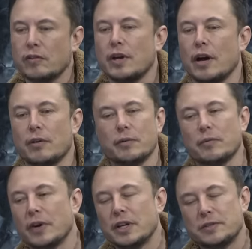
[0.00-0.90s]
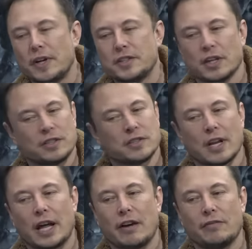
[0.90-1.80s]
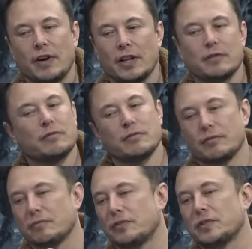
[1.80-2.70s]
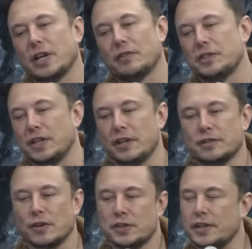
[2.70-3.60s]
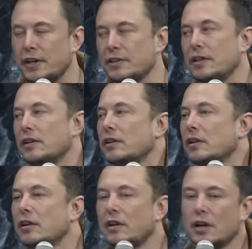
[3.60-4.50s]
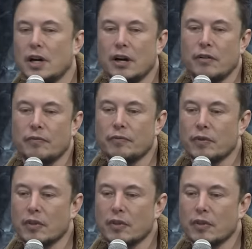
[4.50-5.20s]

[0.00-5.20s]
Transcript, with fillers: yeah, I mean, SpaceX is alive by the skin of its teeth, so is Tesla. Um,